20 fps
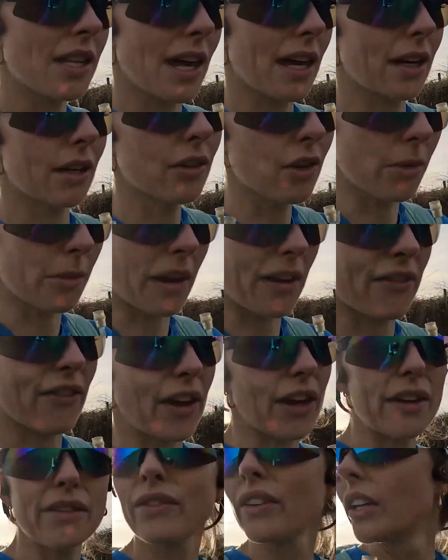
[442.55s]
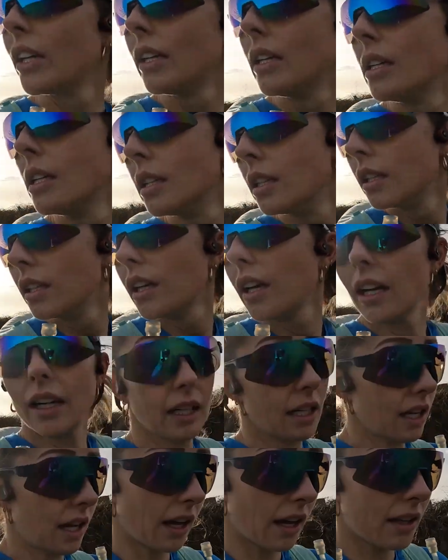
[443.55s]
They are not my fave.
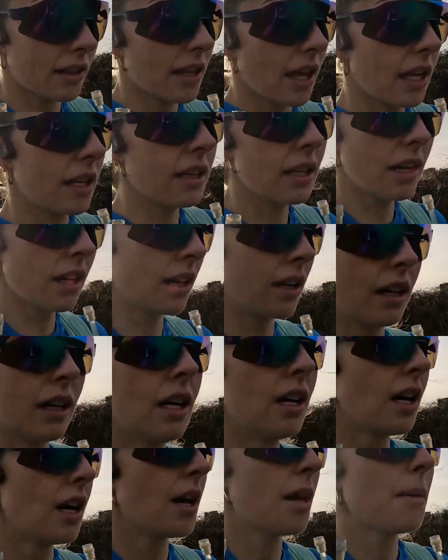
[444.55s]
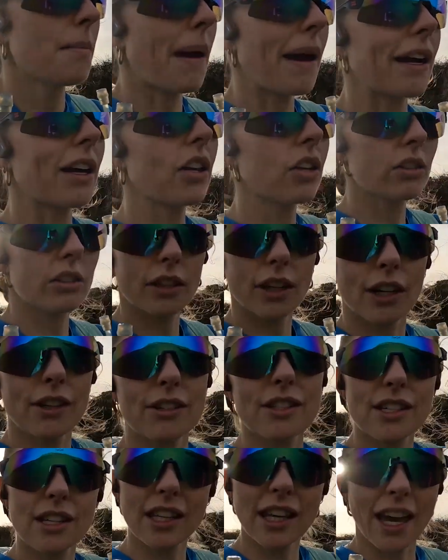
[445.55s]
And then back along the
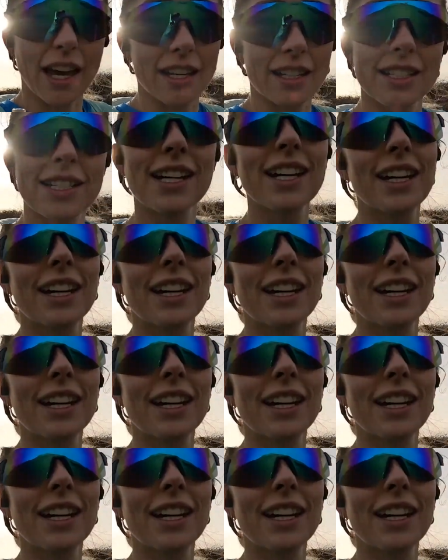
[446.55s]
coast to the end.